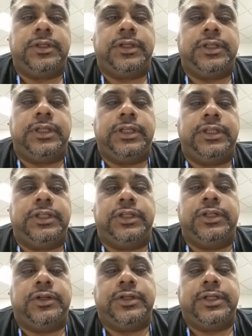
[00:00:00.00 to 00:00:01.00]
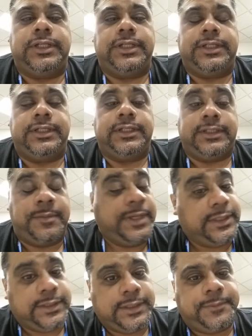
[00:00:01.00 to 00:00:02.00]
it's
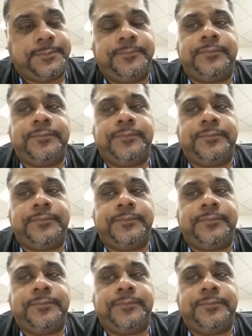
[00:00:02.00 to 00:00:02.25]
amazing,